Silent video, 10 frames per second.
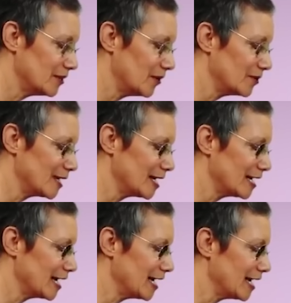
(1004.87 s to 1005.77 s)
or
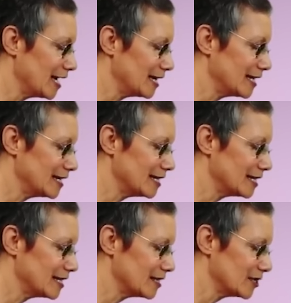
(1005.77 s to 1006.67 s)
make any
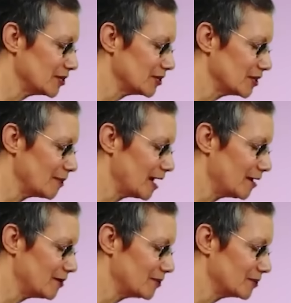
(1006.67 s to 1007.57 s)
decisions
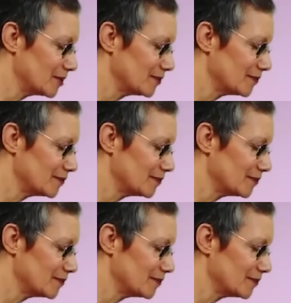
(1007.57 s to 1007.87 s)
about.